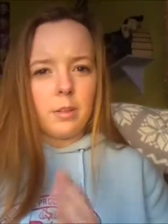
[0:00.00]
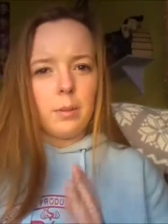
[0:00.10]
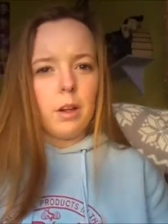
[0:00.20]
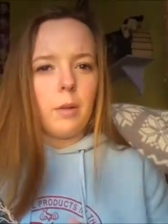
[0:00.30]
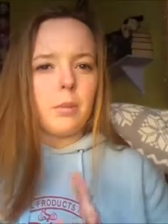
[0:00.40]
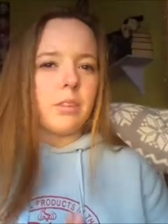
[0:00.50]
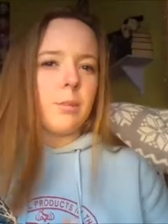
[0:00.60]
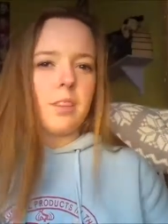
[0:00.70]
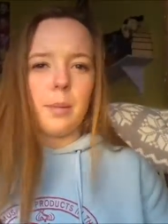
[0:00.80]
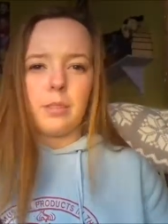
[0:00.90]
the plot was
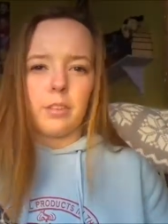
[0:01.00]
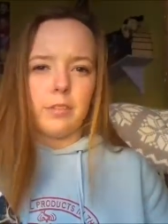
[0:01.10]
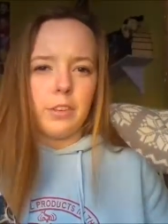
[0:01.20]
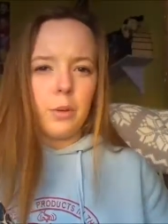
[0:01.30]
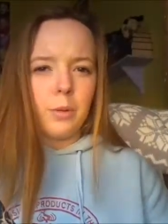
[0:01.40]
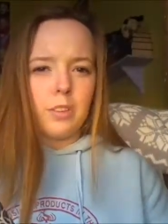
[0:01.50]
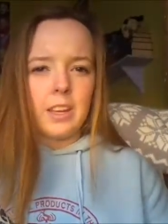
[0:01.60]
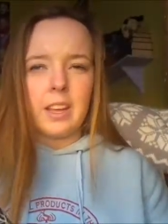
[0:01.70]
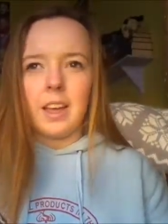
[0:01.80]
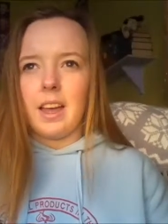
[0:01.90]
sometimes
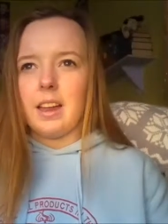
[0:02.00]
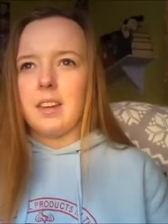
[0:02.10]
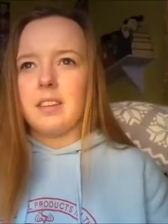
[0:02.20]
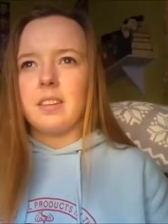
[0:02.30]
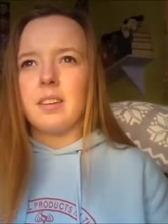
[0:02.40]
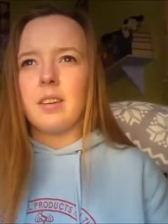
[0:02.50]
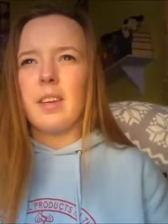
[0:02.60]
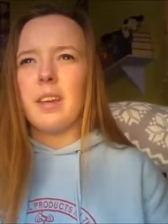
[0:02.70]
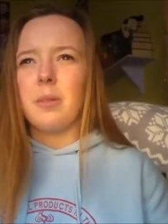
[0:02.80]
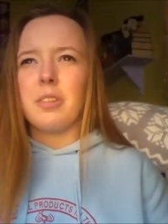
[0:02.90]
confusing, and
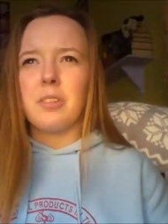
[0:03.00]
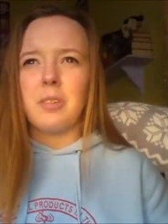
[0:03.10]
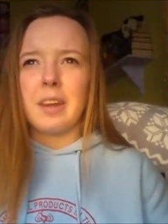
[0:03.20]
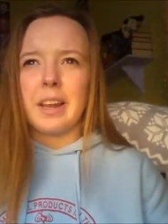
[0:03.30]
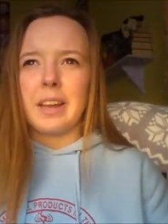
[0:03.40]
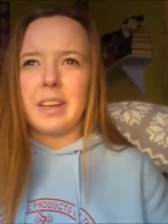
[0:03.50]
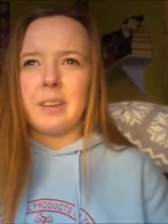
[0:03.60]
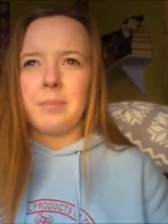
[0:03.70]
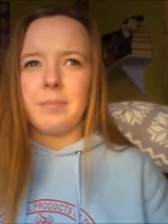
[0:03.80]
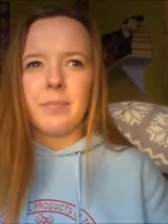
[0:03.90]
it wasn't
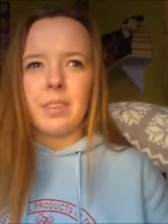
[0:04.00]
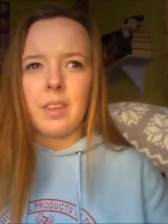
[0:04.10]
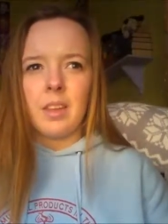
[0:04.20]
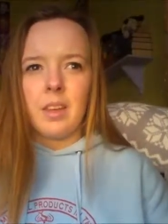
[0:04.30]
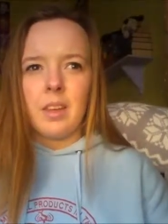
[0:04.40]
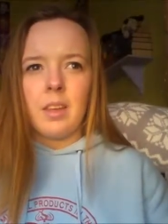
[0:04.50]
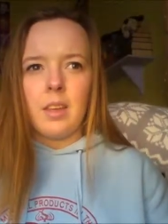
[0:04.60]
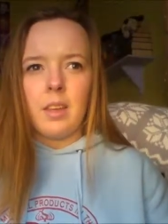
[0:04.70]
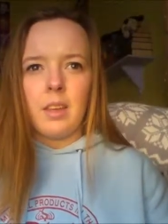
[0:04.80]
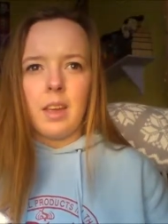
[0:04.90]
really,
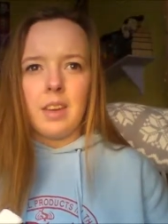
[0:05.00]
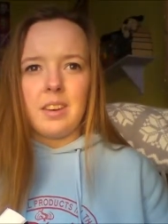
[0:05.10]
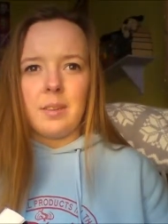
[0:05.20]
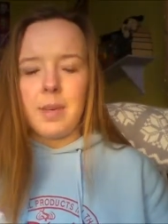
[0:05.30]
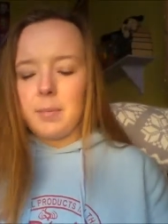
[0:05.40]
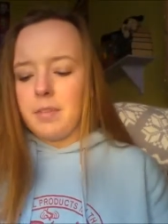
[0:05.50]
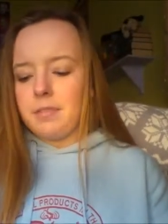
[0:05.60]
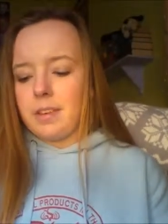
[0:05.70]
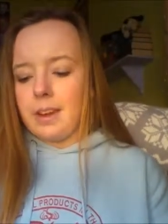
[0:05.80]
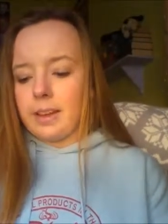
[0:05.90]
it didn't make
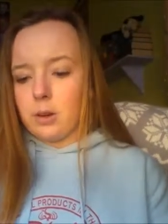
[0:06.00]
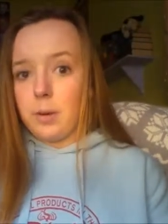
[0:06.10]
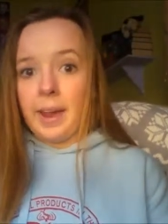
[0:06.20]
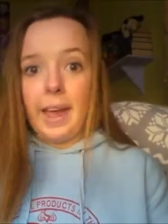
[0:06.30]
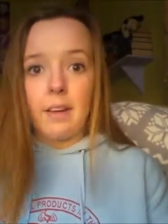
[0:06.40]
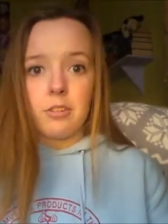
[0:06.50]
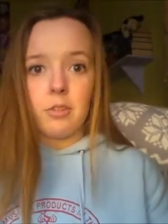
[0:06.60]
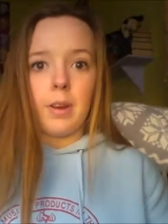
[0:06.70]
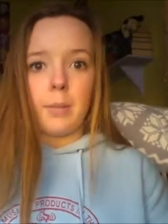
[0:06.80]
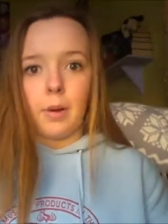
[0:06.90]
me feel like, oh, I have
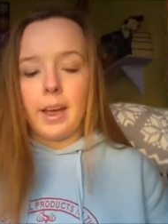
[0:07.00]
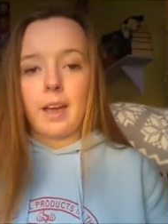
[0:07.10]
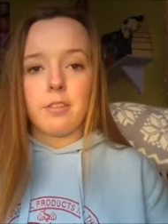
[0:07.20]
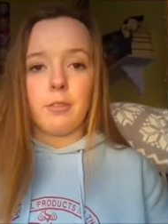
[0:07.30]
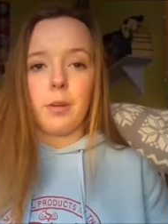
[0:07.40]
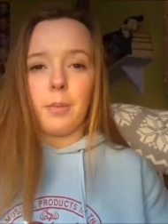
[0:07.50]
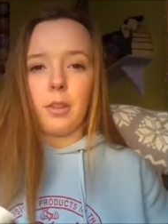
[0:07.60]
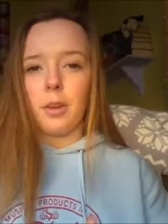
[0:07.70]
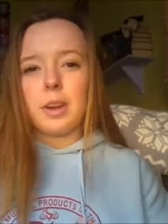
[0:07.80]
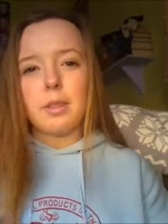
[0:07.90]
to read more, I have to read
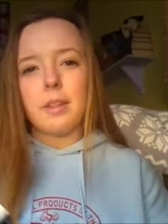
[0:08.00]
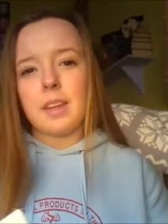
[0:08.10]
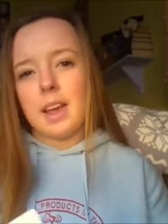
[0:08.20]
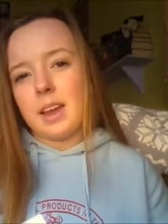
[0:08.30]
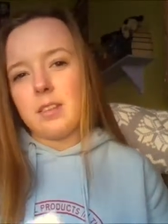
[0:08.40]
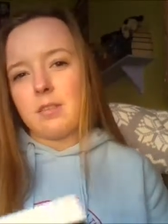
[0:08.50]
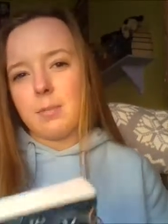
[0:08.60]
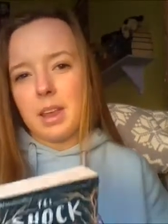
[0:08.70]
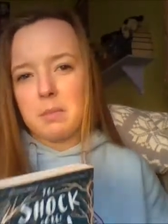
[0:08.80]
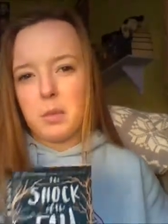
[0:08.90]
more. The only thing that kind of
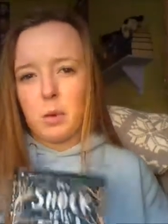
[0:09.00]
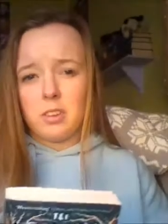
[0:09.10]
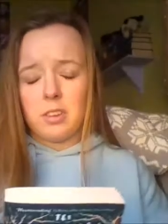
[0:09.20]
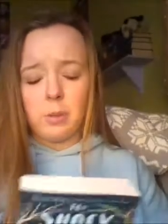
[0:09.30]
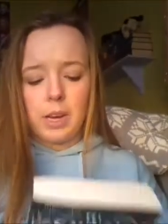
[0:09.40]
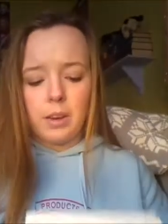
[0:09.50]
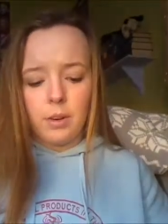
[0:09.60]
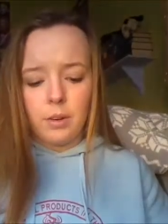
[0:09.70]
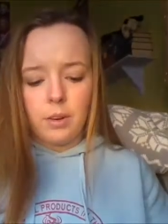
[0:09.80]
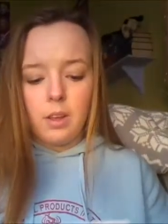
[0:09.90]
made me want to
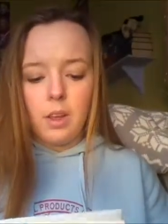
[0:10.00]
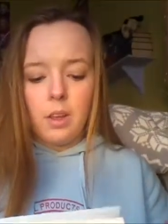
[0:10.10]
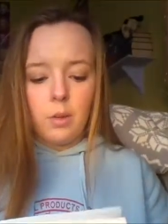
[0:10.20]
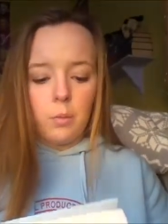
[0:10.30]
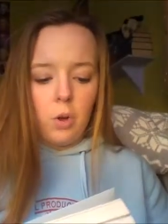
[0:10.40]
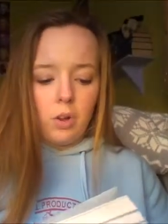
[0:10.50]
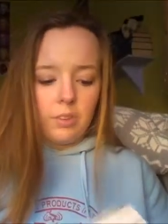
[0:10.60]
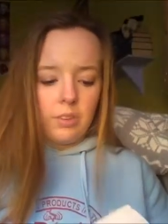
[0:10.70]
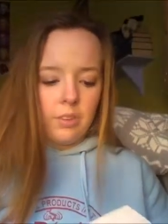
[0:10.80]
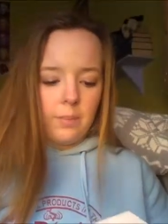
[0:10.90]
read on
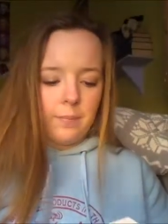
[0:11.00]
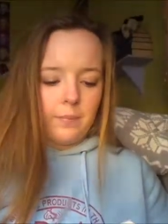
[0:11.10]
was